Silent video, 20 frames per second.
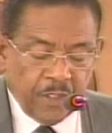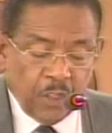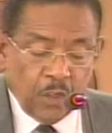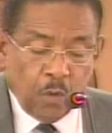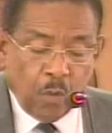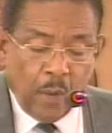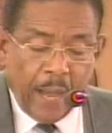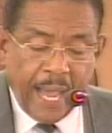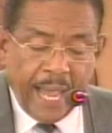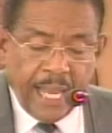
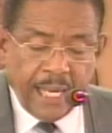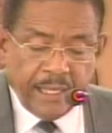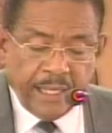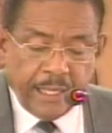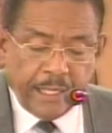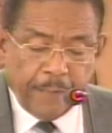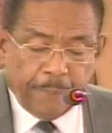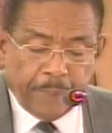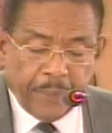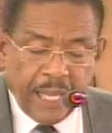While
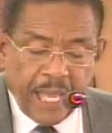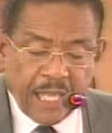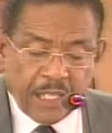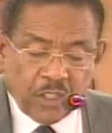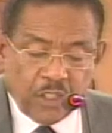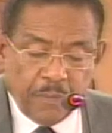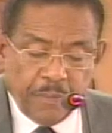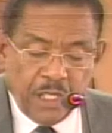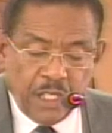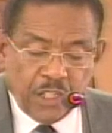there appears
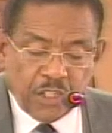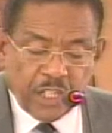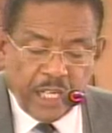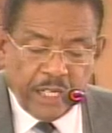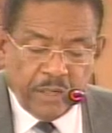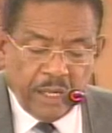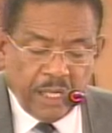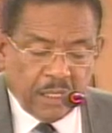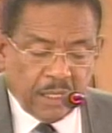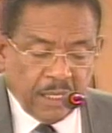to be
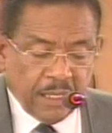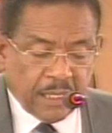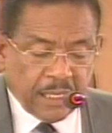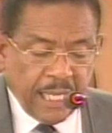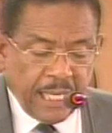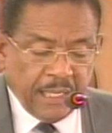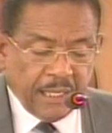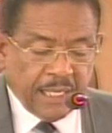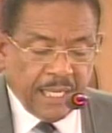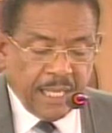general
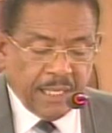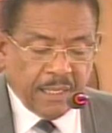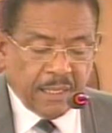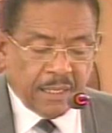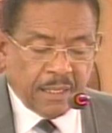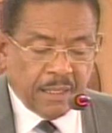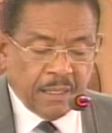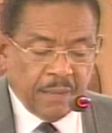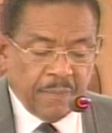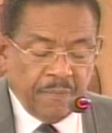
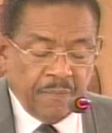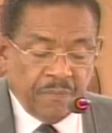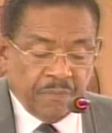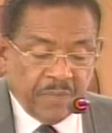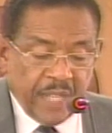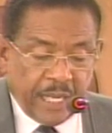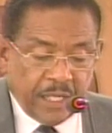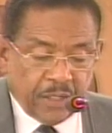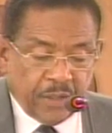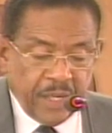consensus
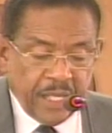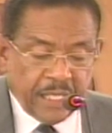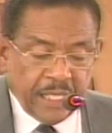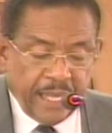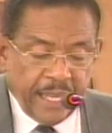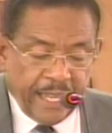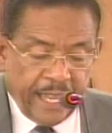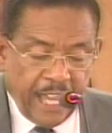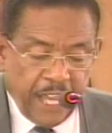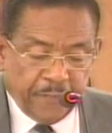that
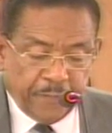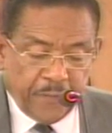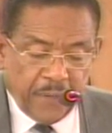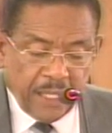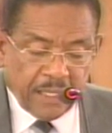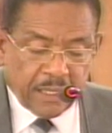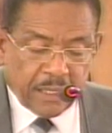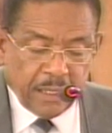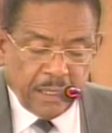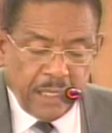greater
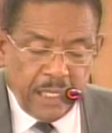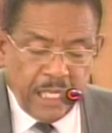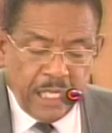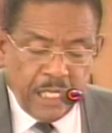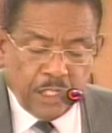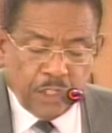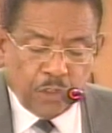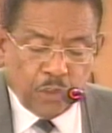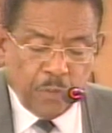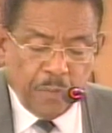efforts
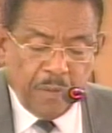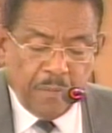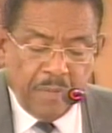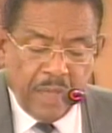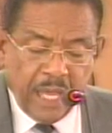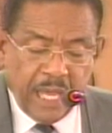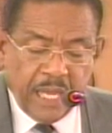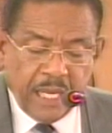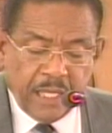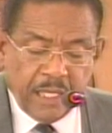need to be
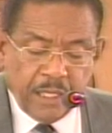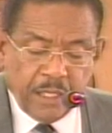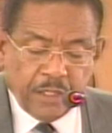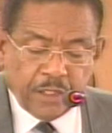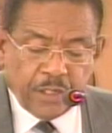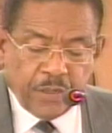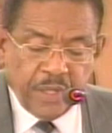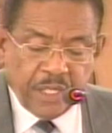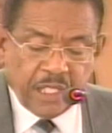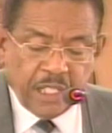made in
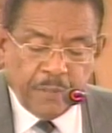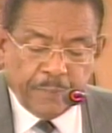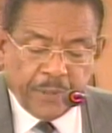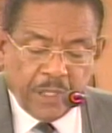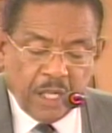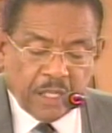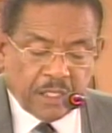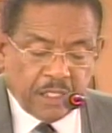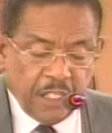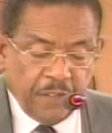increasing
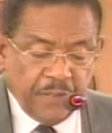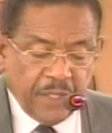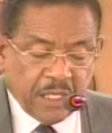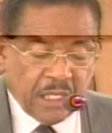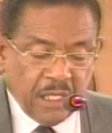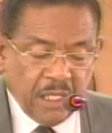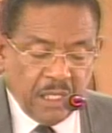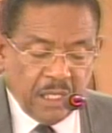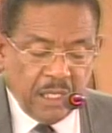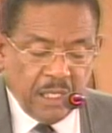
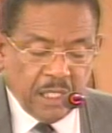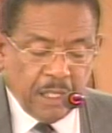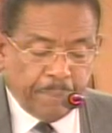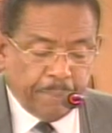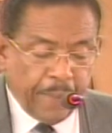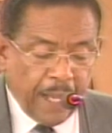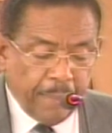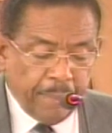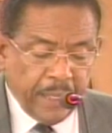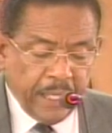productivity in the
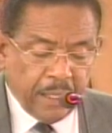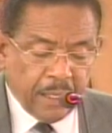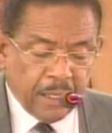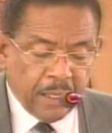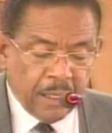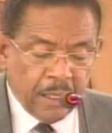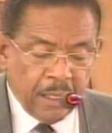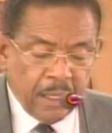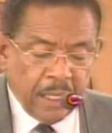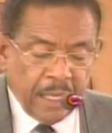public
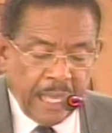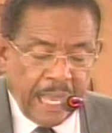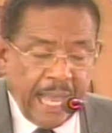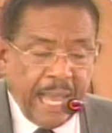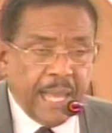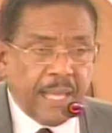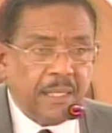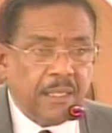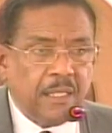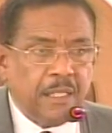
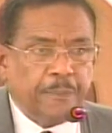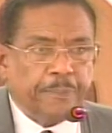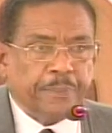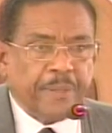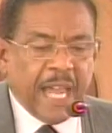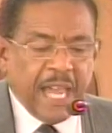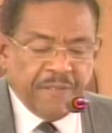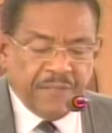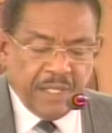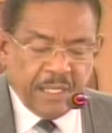and the
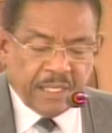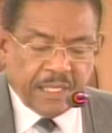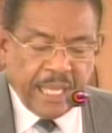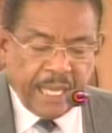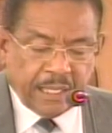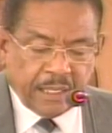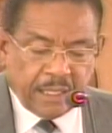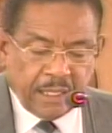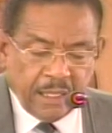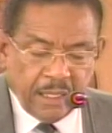private
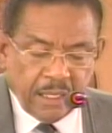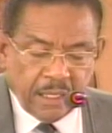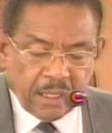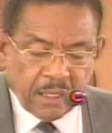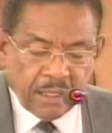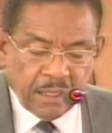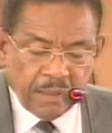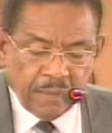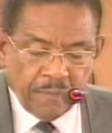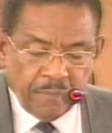
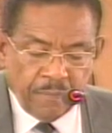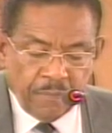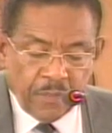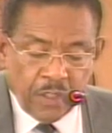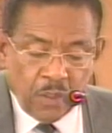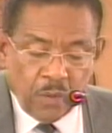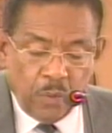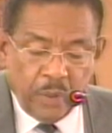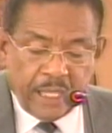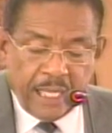sectors,
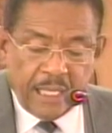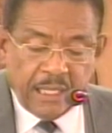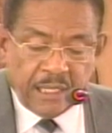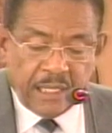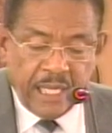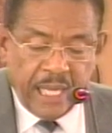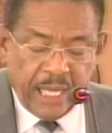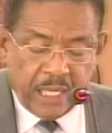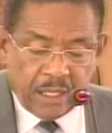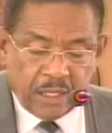we can
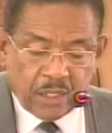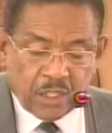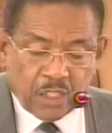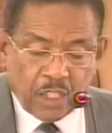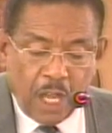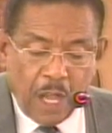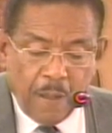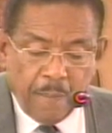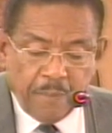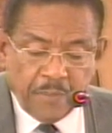take
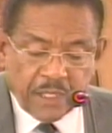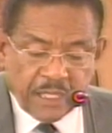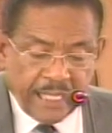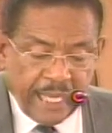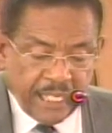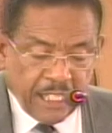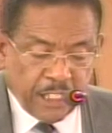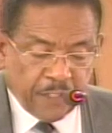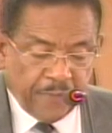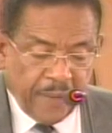some
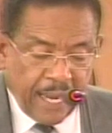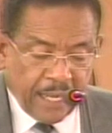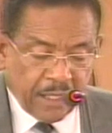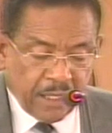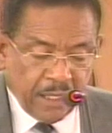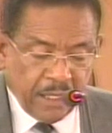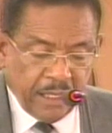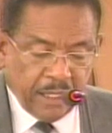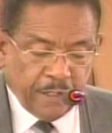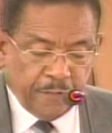
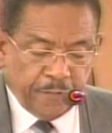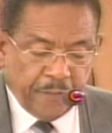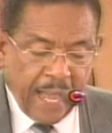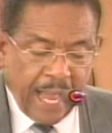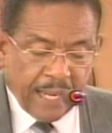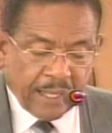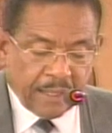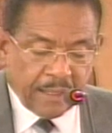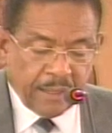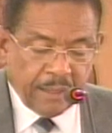satisfaction in the
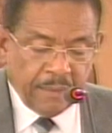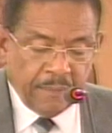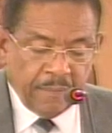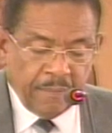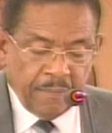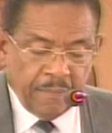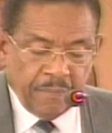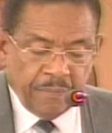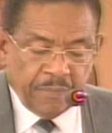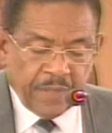fact
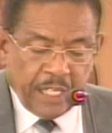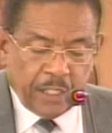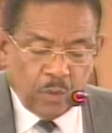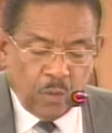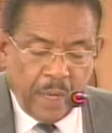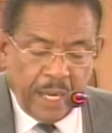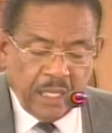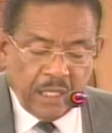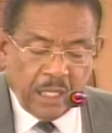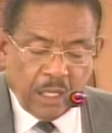that
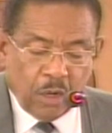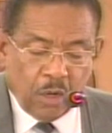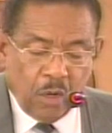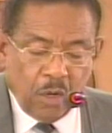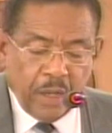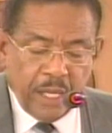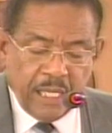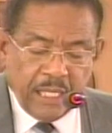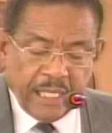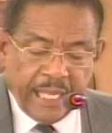when the
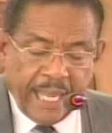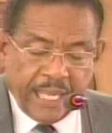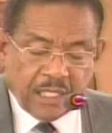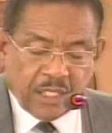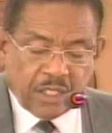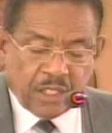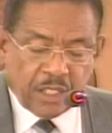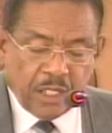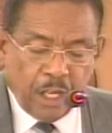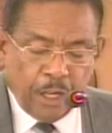going
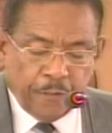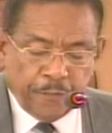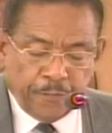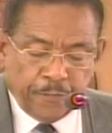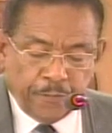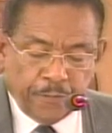gets tough,